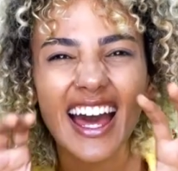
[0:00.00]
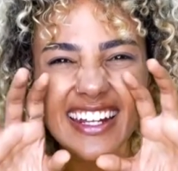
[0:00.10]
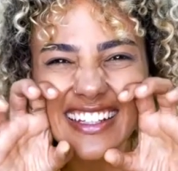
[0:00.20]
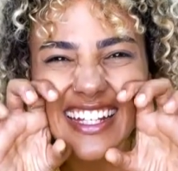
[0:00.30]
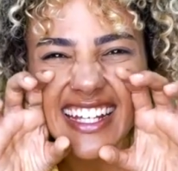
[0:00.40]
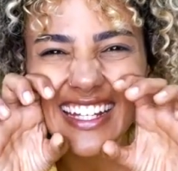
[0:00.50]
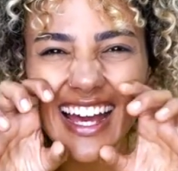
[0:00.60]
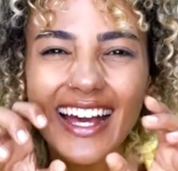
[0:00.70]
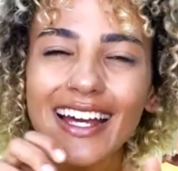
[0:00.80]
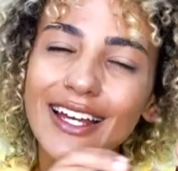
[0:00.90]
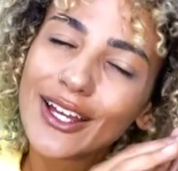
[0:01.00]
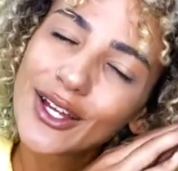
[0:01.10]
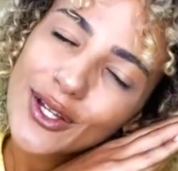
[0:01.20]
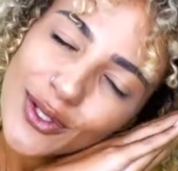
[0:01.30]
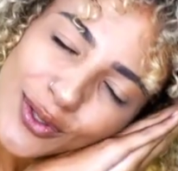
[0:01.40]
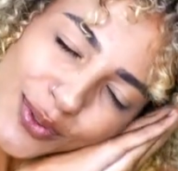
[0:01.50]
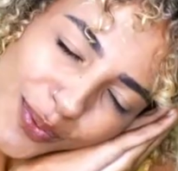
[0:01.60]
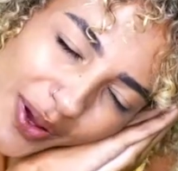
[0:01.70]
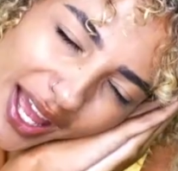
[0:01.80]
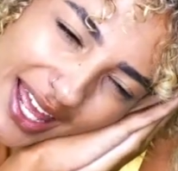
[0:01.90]
ardilla
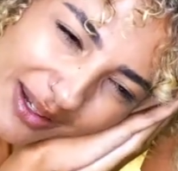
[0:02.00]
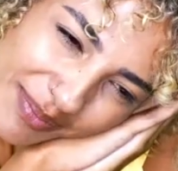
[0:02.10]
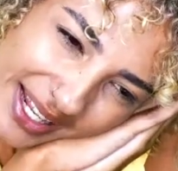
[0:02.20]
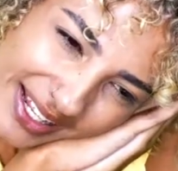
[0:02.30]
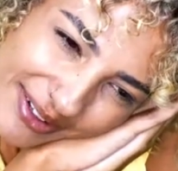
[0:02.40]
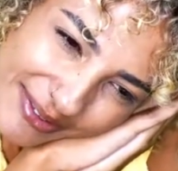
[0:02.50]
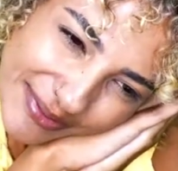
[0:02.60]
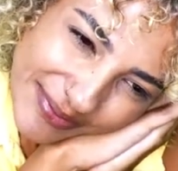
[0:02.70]
duerme.